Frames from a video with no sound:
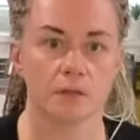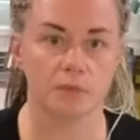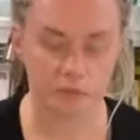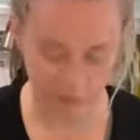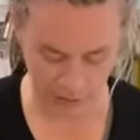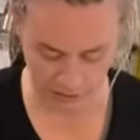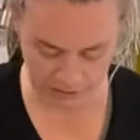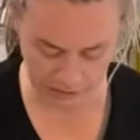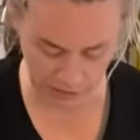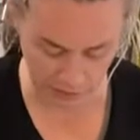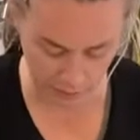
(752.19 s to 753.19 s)
Move that
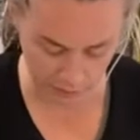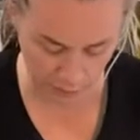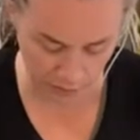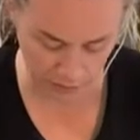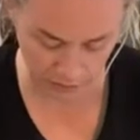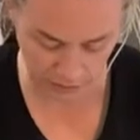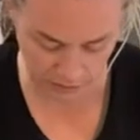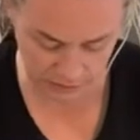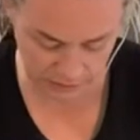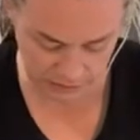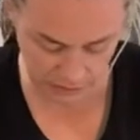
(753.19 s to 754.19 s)
aside there for you so you can
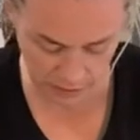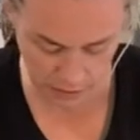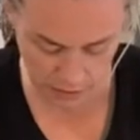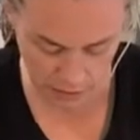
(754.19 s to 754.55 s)
see.